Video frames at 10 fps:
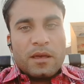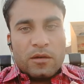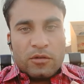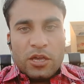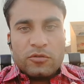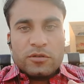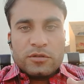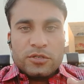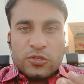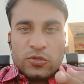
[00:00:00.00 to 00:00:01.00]
Okay?
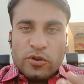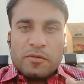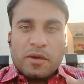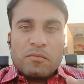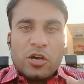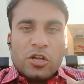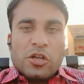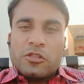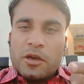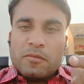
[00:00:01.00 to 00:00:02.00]
Do remember
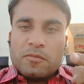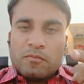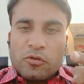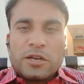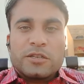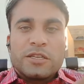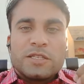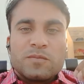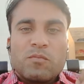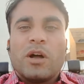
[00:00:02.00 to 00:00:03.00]
that
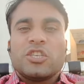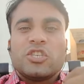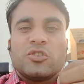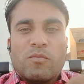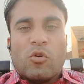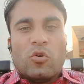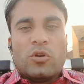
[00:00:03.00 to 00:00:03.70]
practice much more.